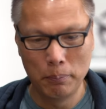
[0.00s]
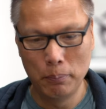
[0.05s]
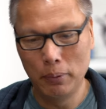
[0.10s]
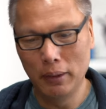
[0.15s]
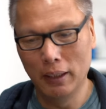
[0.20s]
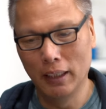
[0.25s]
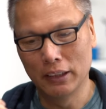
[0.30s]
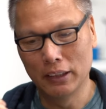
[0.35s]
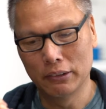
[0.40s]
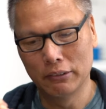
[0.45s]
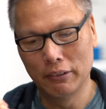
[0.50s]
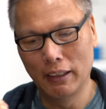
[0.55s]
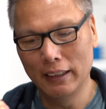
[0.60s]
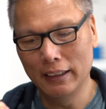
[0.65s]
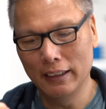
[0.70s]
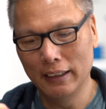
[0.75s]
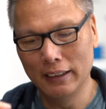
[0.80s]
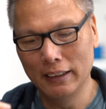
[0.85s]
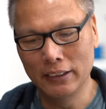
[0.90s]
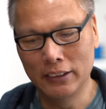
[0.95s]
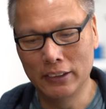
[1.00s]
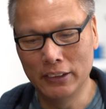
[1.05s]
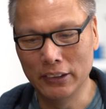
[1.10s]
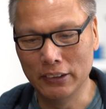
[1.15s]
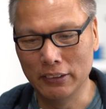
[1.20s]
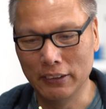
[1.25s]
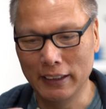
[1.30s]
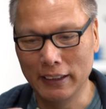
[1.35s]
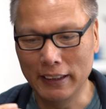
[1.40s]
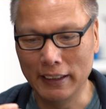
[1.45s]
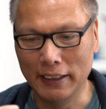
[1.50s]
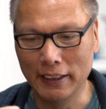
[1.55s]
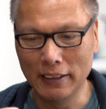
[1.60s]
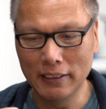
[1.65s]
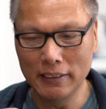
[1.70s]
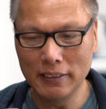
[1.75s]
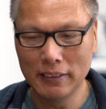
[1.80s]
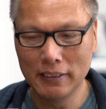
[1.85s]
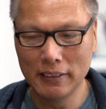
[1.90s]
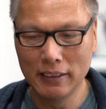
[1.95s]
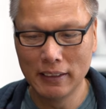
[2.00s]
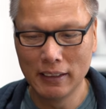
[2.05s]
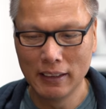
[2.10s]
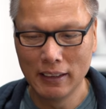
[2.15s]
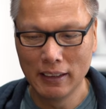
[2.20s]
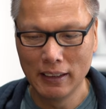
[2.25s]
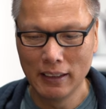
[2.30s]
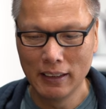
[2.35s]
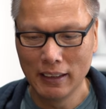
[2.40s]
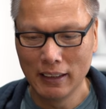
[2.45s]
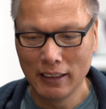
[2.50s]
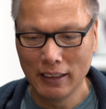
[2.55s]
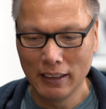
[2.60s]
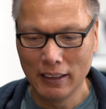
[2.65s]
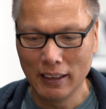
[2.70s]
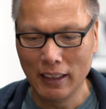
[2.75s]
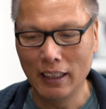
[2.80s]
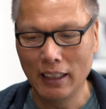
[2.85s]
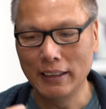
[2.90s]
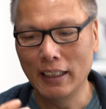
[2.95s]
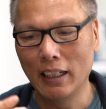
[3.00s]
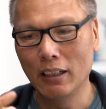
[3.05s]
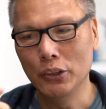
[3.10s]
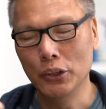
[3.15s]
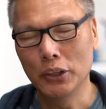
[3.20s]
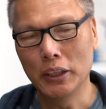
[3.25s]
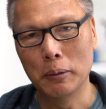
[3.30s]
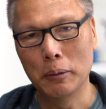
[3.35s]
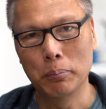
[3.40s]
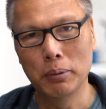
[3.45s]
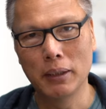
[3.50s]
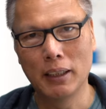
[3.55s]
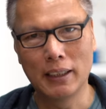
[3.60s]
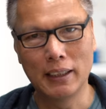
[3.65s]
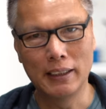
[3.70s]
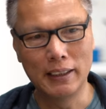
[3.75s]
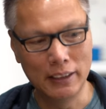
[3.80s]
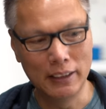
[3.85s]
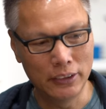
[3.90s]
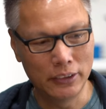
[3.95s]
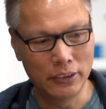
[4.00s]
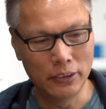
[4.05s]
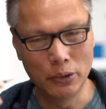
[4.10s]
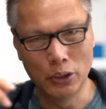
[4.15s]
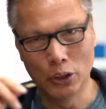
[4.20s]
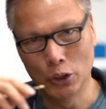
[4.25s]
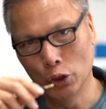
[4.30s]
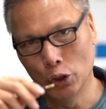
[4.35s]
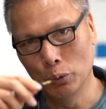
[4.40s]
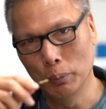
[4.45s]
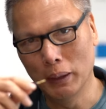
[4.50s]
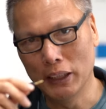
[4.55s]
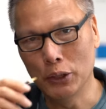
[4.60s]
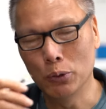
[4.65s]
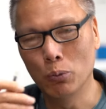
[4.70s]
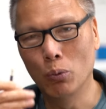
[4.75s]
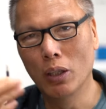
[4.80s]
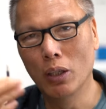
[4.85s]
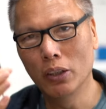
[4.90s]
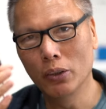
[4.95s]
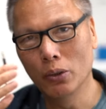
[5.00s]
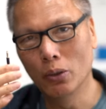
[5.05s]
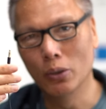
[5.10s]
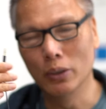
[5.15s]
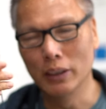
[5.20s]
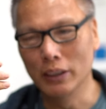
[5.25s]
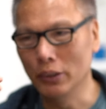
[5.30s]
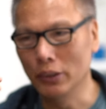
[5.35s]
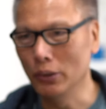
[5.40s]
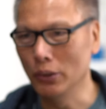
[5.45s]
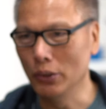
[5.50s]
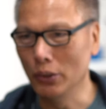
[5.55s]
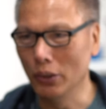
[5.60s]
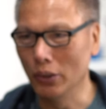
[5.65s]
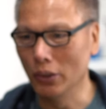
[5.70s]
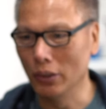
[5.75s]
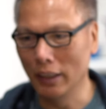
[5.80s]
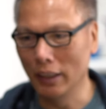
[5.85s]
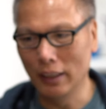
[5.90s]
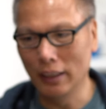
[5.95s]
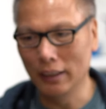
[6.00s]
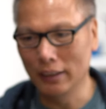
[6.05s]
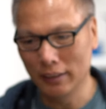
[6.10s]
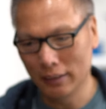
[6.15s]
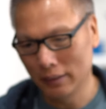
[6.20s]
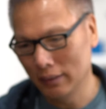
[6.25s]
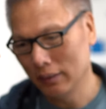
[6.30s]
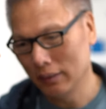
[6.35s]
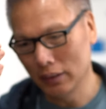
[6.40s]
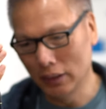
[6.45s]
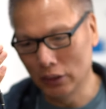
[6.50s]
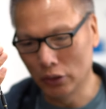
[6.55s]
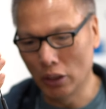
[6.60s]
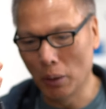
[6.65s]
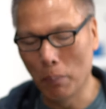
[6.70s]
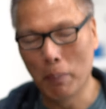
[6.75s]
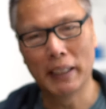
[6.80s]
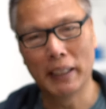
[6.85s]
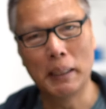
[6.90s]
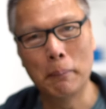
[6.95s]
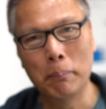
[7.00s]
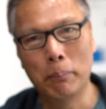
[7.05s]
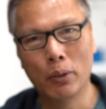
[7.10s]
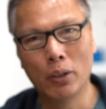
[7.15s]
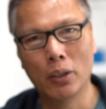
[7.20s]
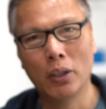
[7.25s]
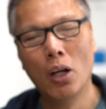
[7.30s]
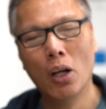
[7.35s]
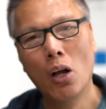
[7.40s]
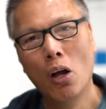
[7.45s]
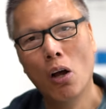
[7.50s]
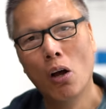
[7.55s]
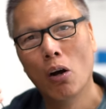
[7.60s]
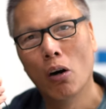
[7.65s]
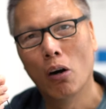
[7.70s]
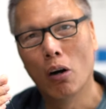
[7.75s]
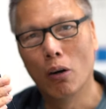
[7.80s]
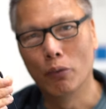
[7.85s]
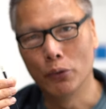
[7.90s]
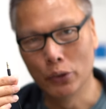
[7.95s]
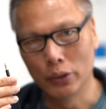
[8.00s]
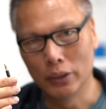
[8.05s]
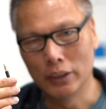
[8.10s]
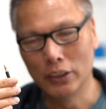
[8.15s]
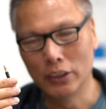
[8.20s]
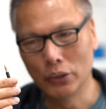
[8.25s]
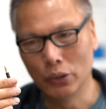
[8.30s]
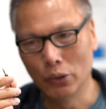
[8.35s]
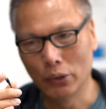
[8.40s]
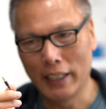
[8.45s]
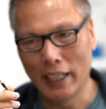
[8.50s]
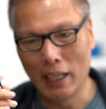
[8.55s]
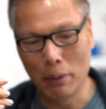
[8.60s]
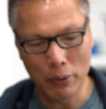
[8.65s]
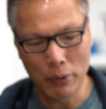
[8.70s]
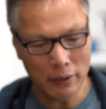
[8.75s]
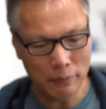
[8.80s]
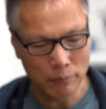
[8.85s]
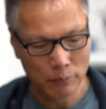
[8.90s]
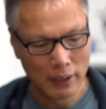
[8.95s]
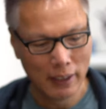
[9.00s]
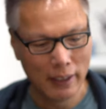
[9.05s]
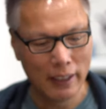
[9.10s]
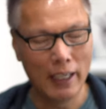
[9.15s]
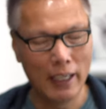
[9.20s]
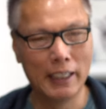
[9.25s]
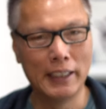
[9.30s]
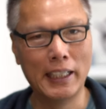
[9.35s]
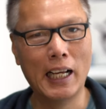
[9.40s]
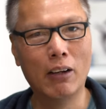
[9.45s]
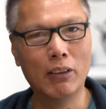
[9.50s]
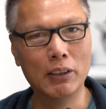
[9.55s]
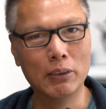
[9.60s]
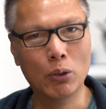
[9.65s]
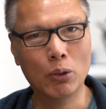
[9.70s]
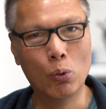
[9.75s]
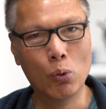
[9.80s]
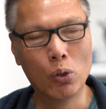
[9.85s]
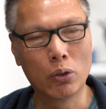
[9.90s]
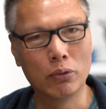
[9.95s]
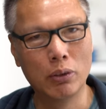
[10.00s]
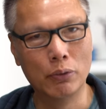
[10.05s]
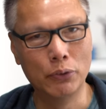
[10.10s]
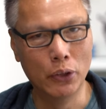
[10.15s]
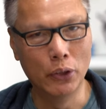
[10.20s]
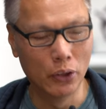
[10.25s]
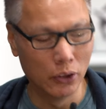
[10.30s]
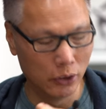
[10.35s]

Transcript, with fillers: plugs right into here, and now you can plug it into your Zoom H1 or into the mic input of your digital camera, and now it will work with